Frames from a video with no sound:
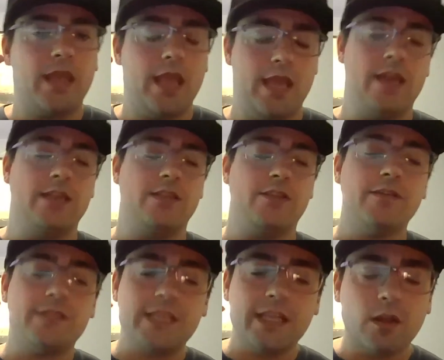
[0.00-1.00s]
And
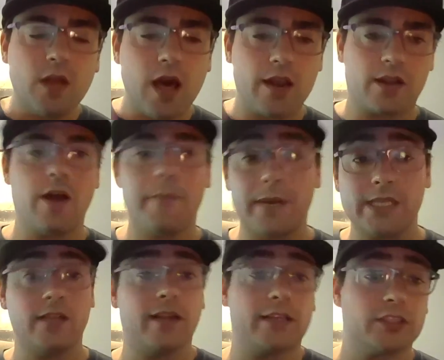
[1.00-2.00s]
you've seen a lot of companies in
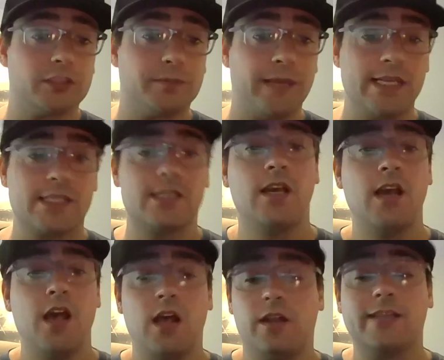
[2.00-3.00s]
the electric space,
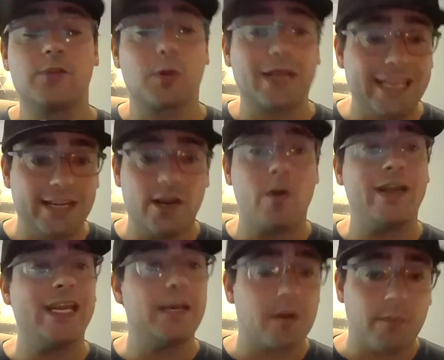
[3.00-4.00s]
like Torqeedo and
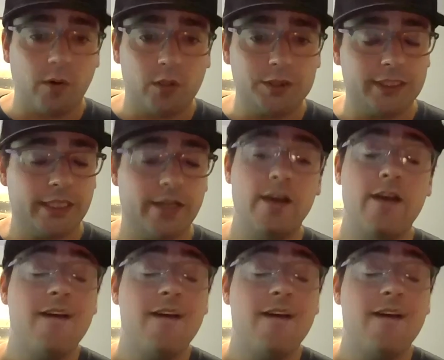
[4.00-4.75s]
ePropulsion,